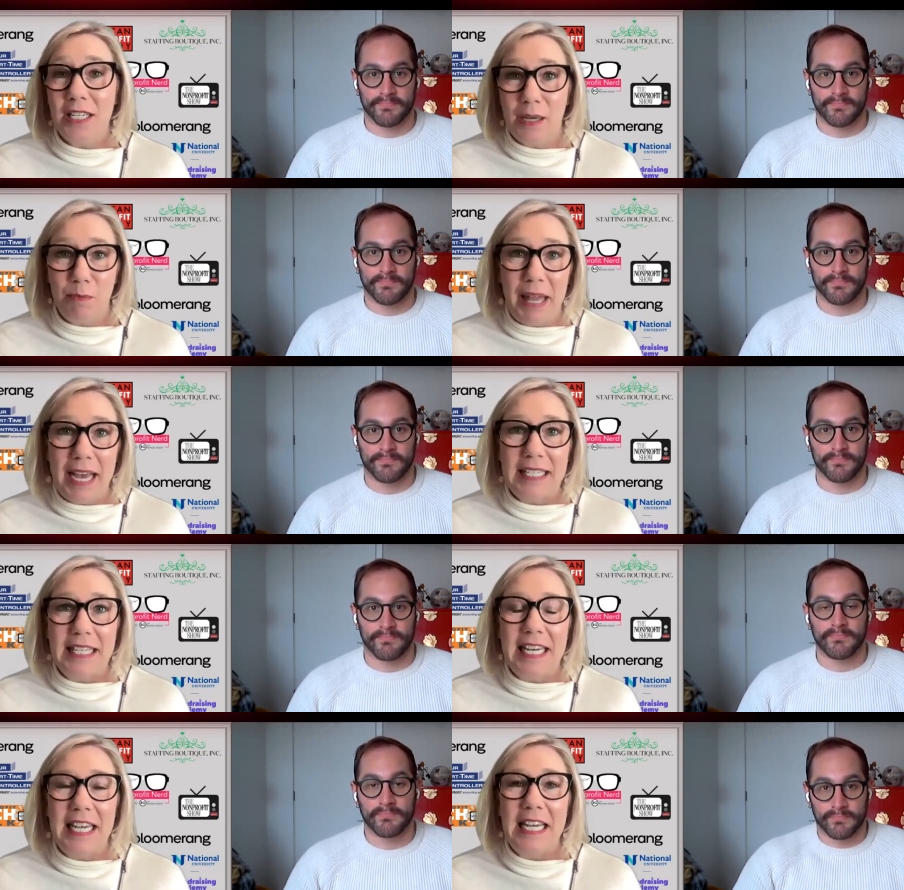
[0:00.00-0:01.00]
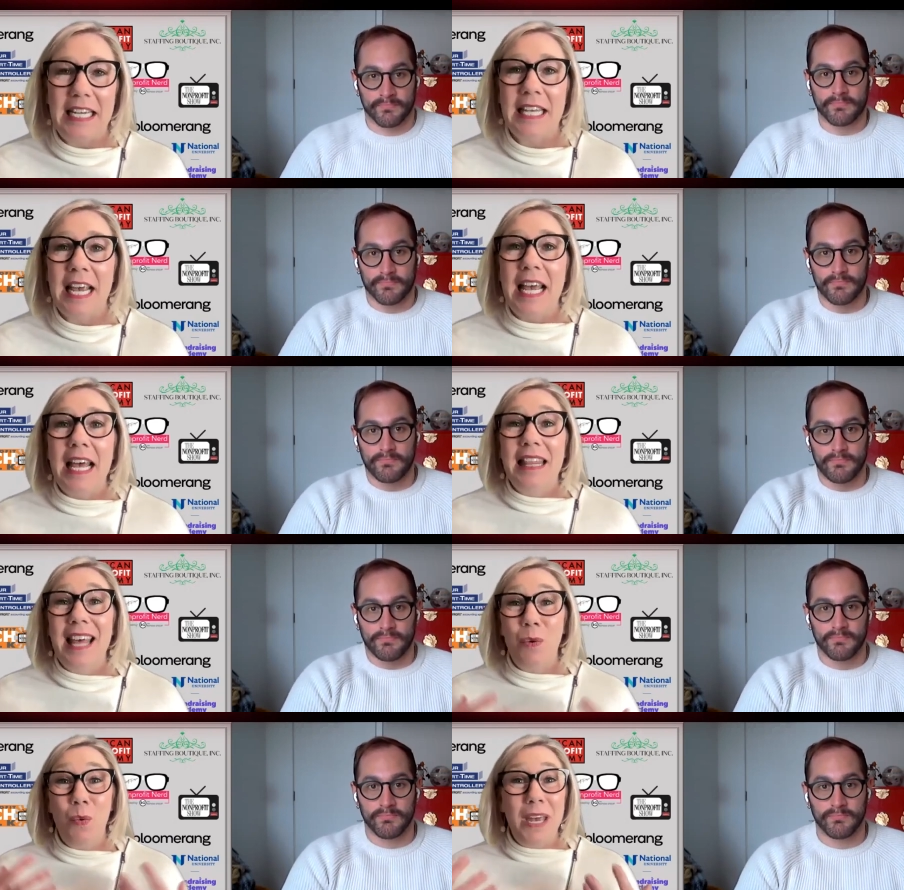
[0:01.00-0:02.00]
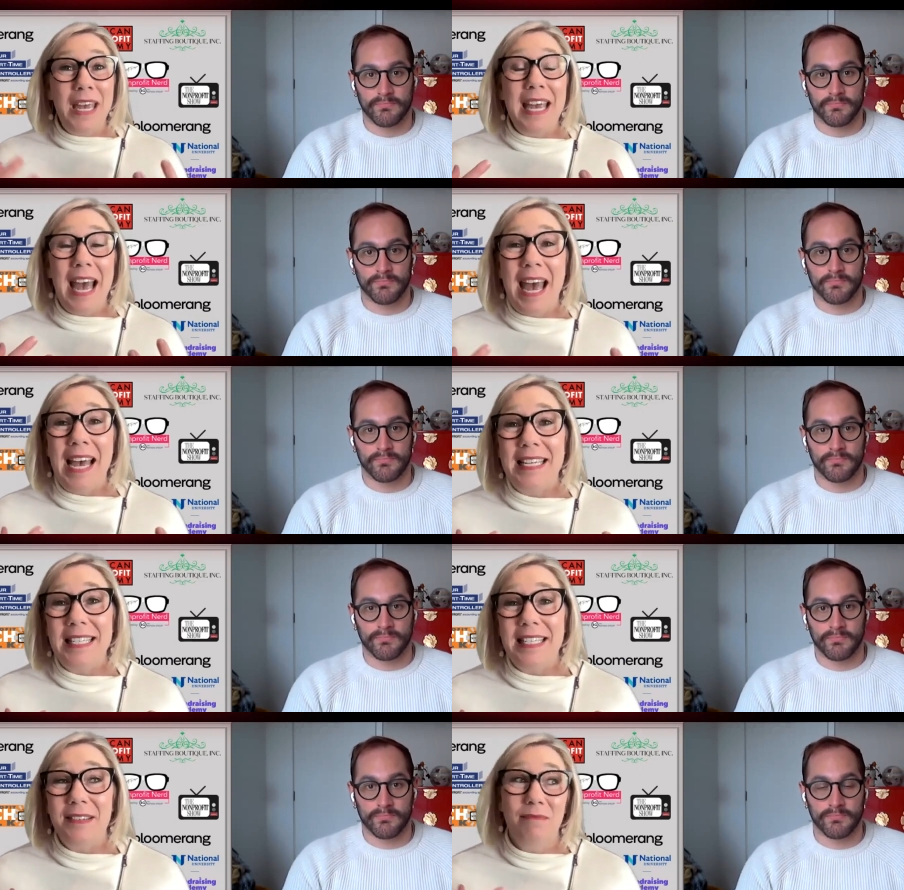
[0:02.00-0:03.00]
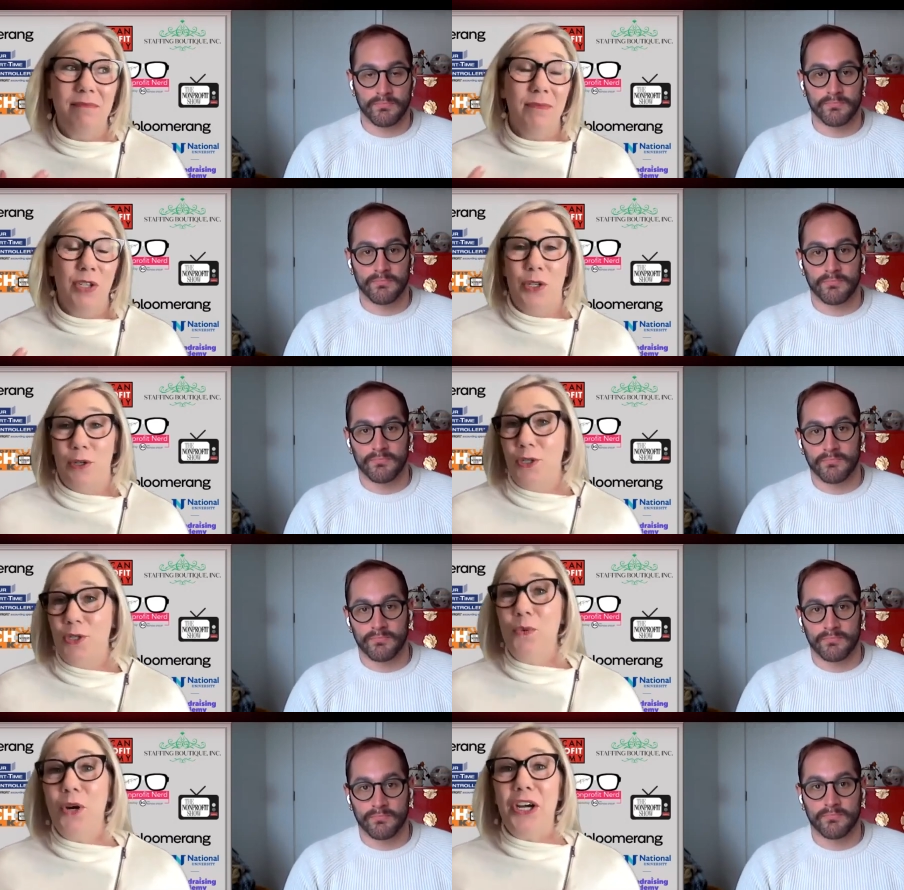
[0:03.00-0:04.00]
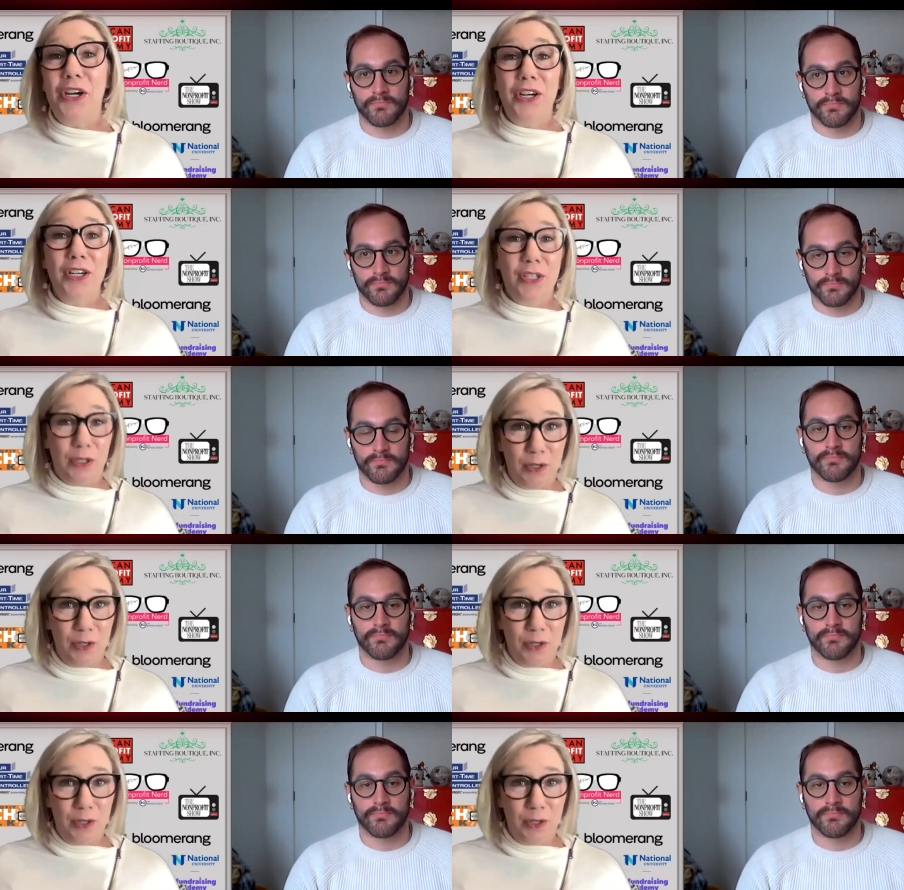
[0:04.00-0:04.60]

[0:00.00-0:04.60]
Speaker 1: the complexities that we as social workers or